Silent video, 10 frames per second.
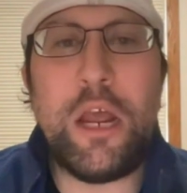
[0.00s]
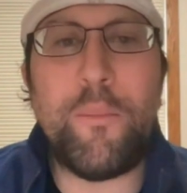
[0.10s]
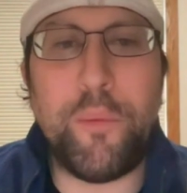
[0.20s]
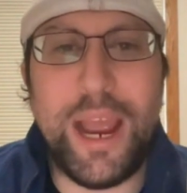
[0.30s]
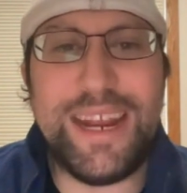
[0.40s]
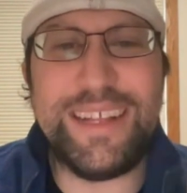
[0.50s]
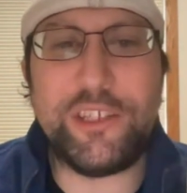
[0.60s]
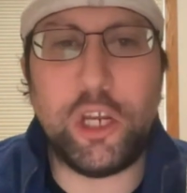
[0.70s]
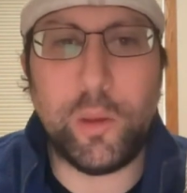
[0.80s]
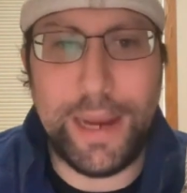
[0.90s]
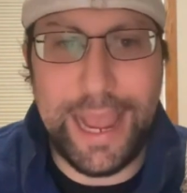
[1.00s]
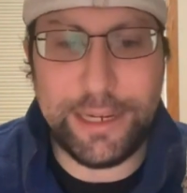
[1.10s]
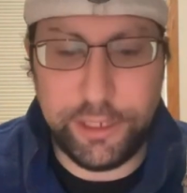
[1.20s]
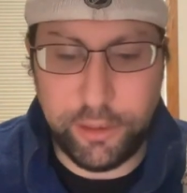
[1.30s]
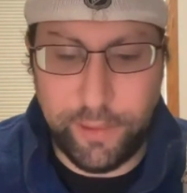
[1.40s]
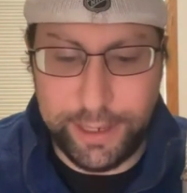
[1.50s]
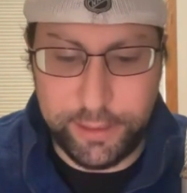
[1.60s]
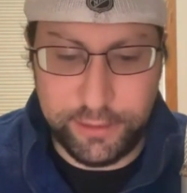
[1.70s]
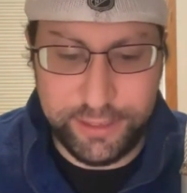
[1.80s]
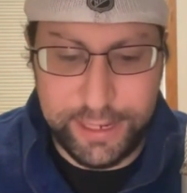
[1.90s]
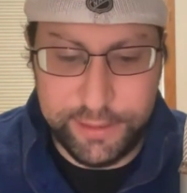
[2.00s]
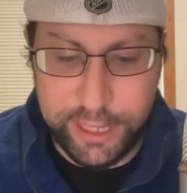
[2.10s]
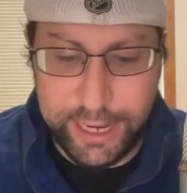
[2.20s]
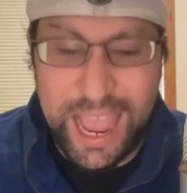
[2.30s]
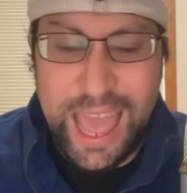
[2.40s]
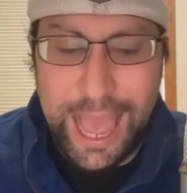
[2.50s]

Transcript: Bryant is going to react to the regular season.